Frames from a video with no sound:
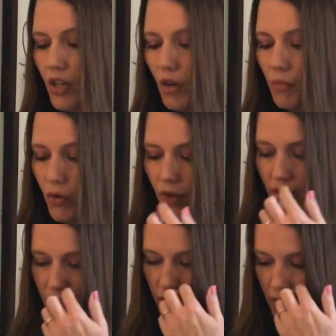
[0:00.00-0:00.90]
no more
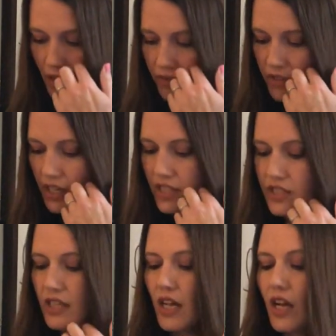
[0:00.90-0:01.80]
than 12 days
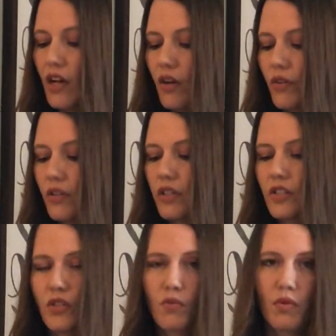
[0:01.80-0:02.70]
ago
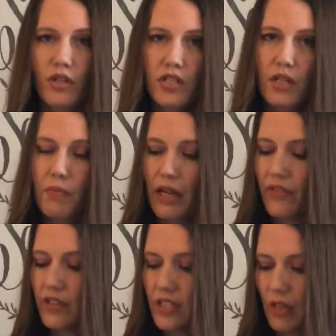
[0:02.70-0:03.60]
to worship at
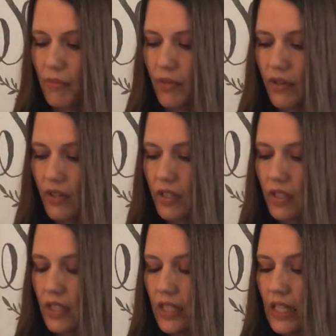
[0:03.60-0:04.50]
the temple.
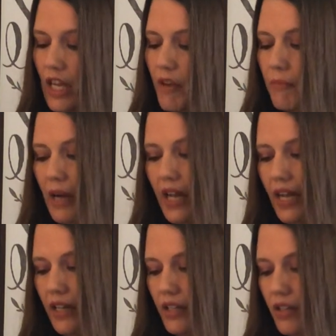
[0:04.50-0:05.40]
My,
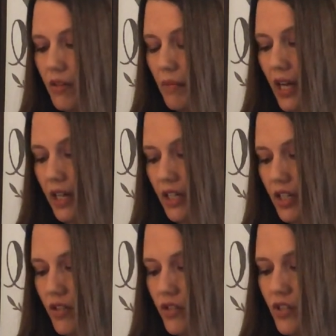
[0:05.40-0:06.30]
acu my
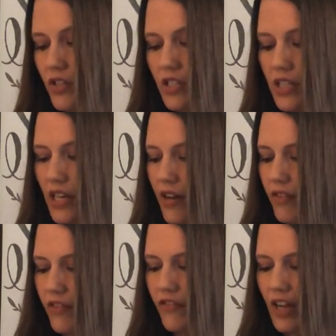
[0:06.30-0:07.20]
accusers
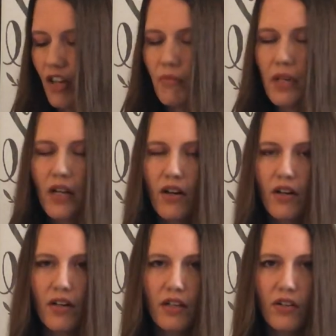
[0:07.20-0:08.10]
never found me
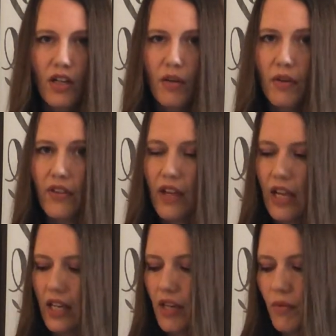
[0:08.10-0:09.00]
arguing with
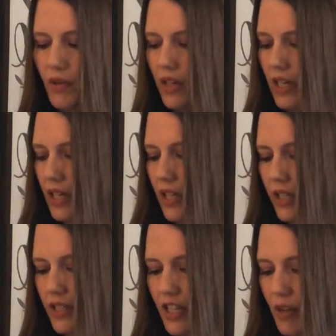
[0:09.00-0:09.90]
anyone in
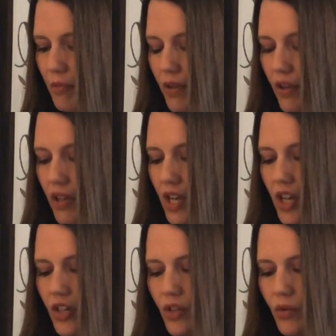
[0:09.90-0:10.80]
the temple,
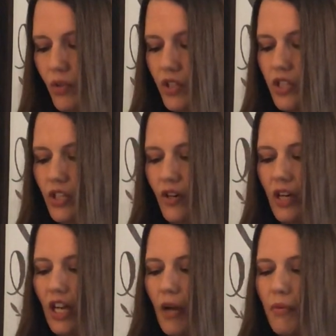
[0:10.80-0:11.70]
nor
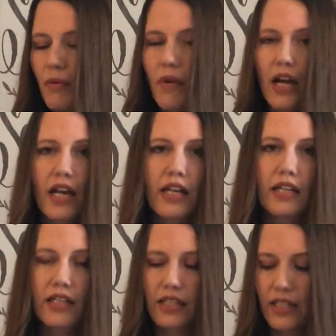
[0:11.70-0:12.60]
stirring up a riot
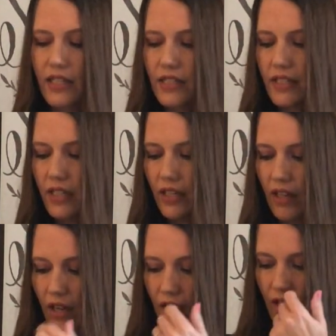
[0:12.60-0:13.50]
in any
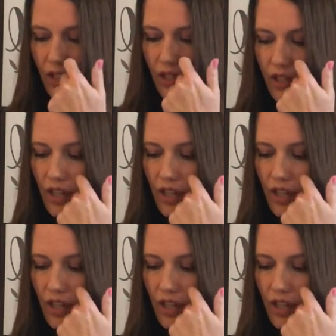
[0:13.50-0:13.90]
synagogue